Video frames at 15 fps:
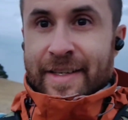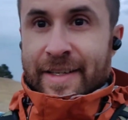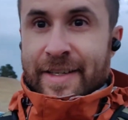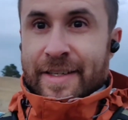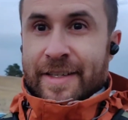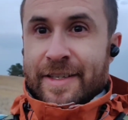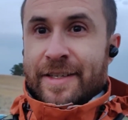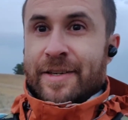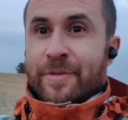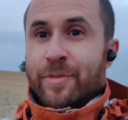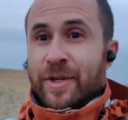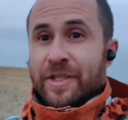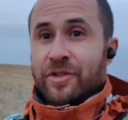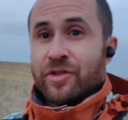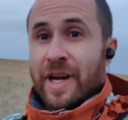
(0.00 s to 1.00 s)

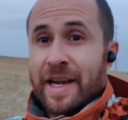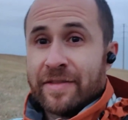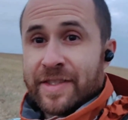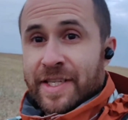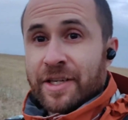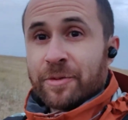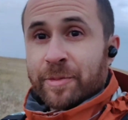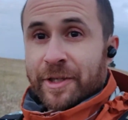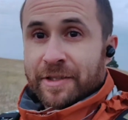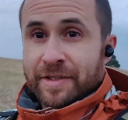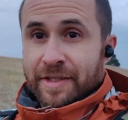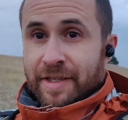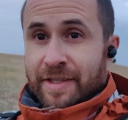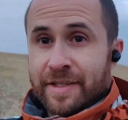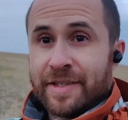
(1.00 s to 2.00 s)
What drives helpers
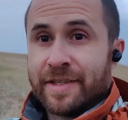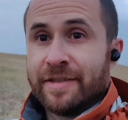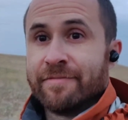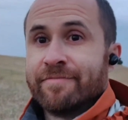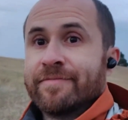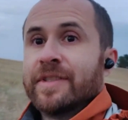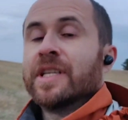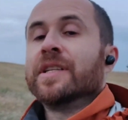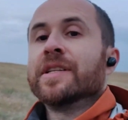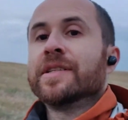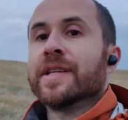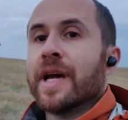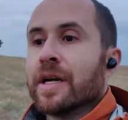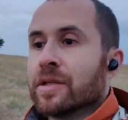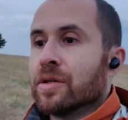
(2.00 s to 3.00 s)
is the
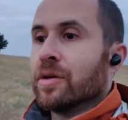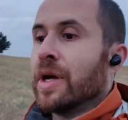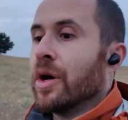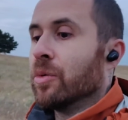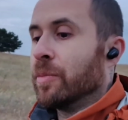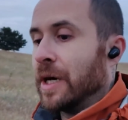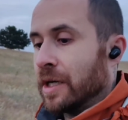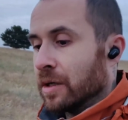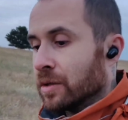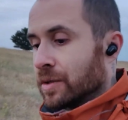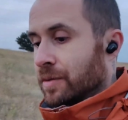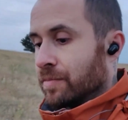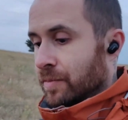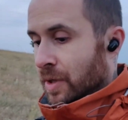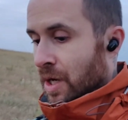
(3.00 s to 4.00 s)
desire to help others,
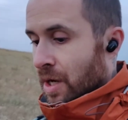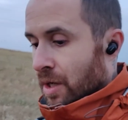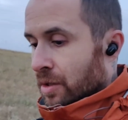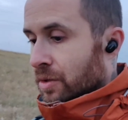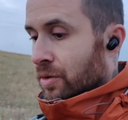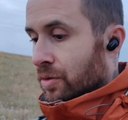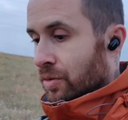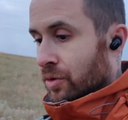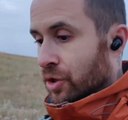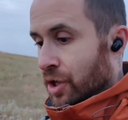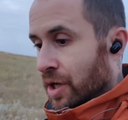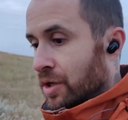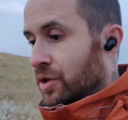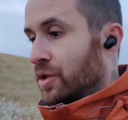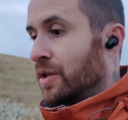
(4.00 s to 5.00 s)
to
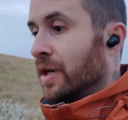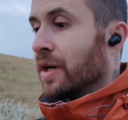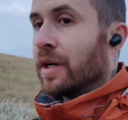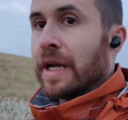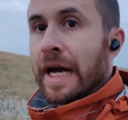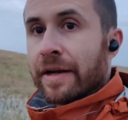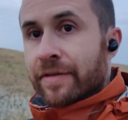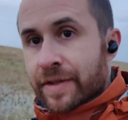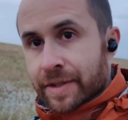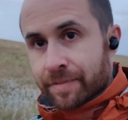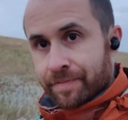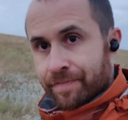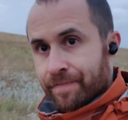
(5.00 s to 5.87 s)
change their lives.